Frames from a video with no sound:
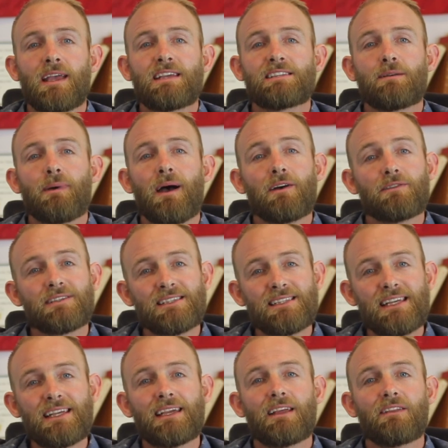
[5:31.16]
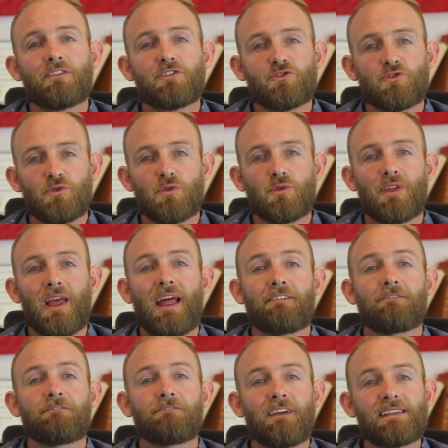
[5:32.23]
is about seeking the truth
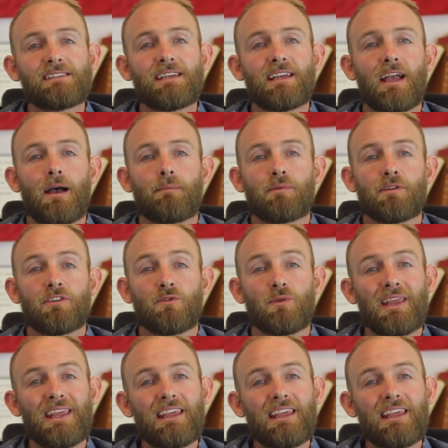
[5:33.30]
and facing up to